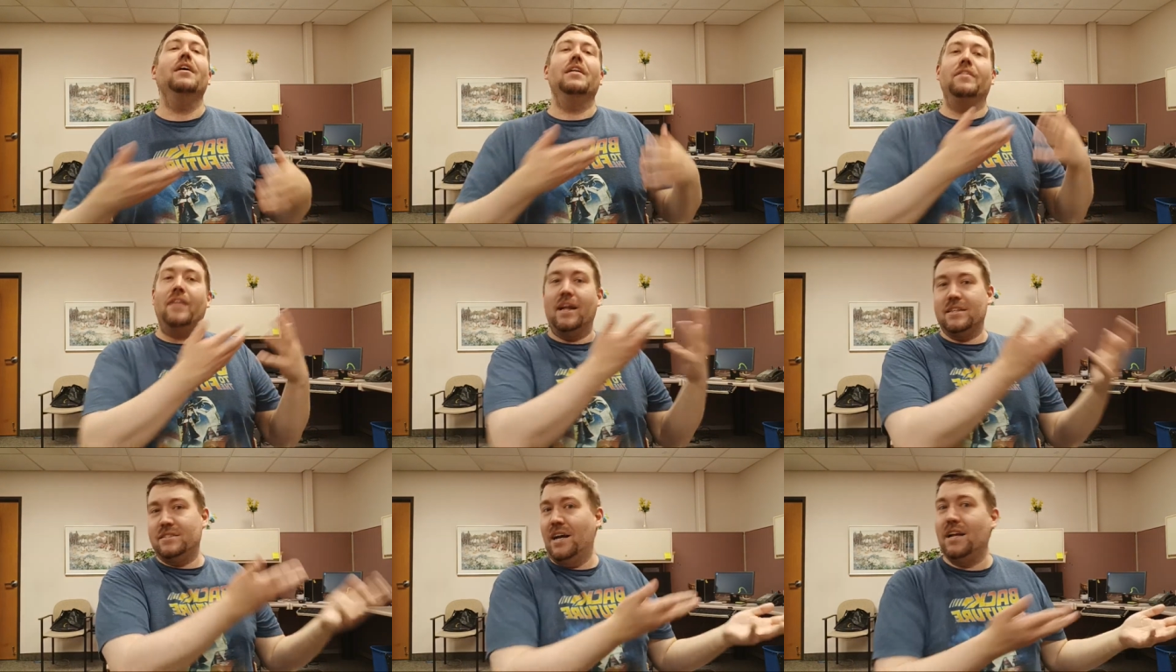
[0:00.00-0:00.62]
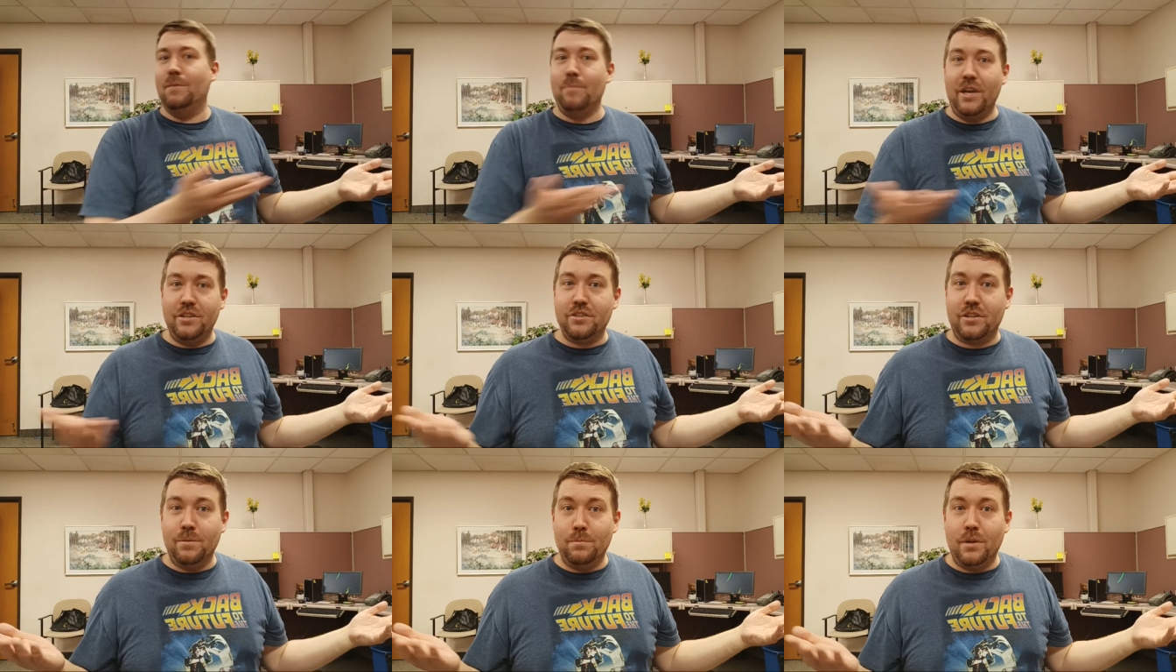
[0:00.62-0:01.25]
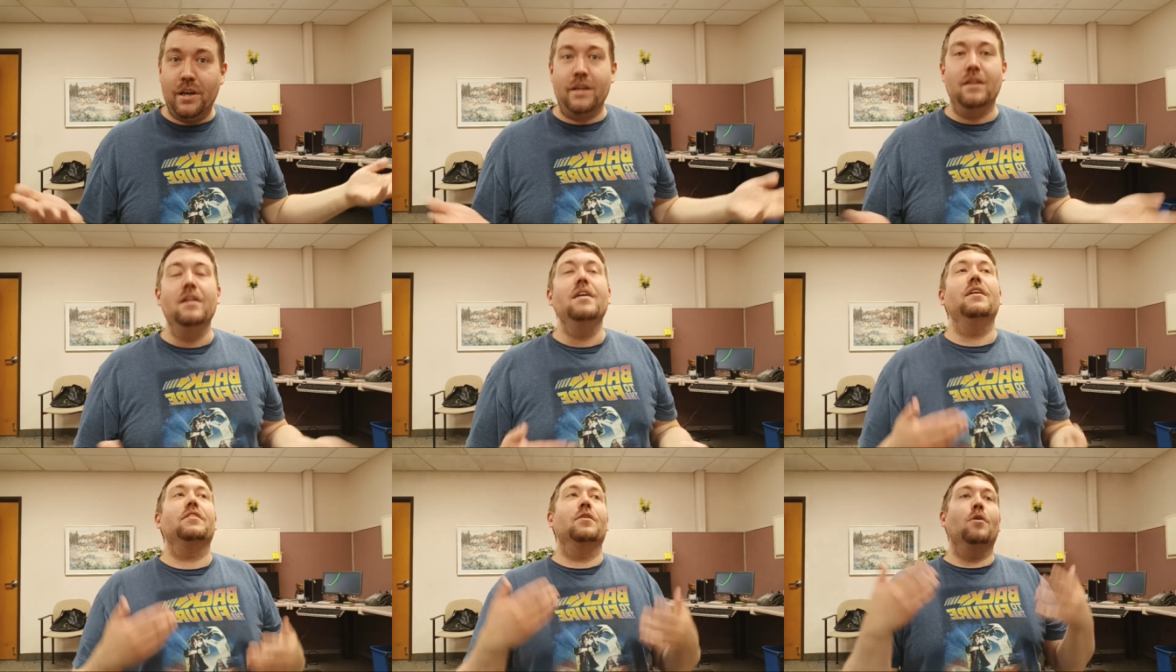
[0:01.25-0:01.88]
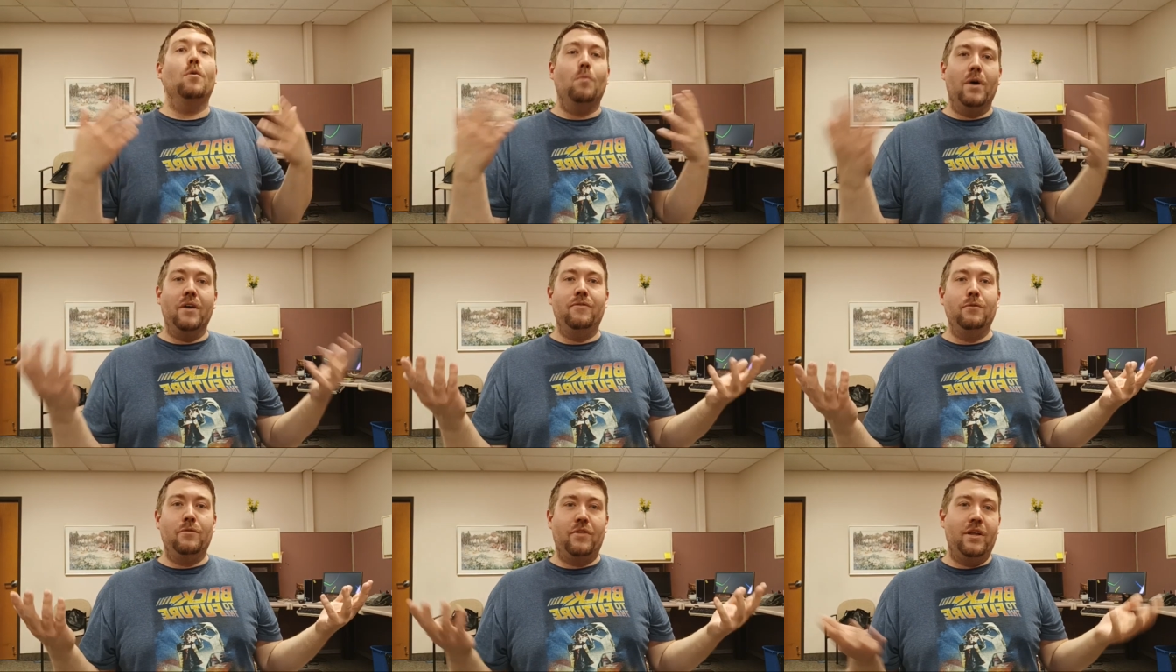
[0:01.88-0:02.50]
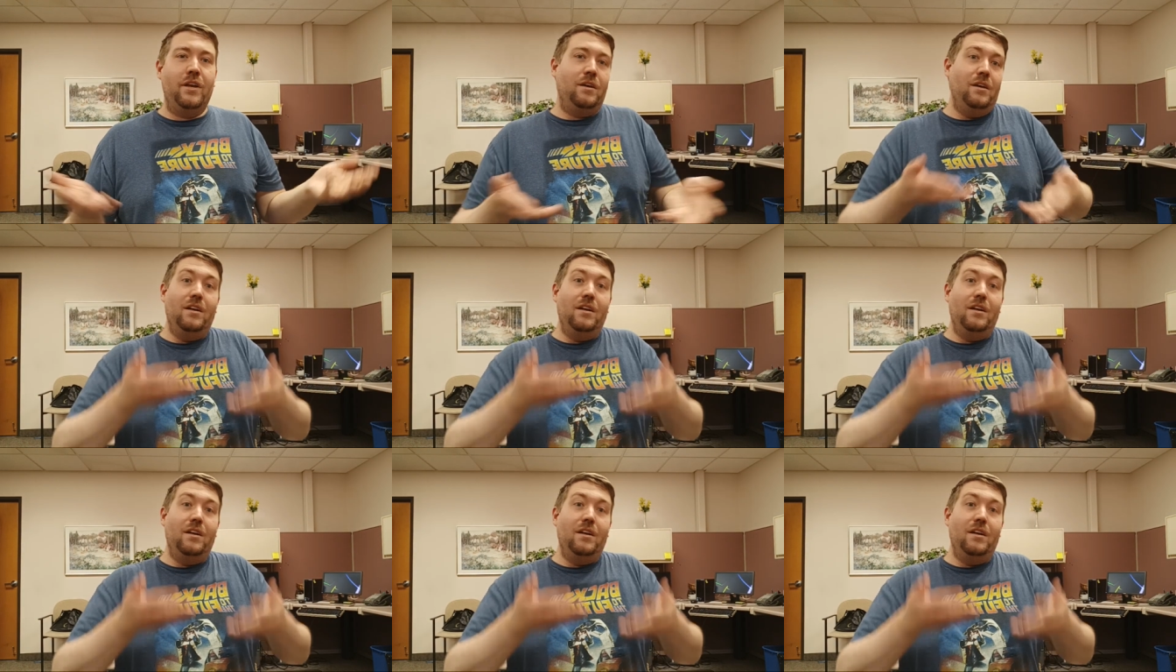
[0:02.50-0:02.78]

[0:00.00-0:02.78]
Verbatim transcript: That's not a major complaint. The whole waifu thing,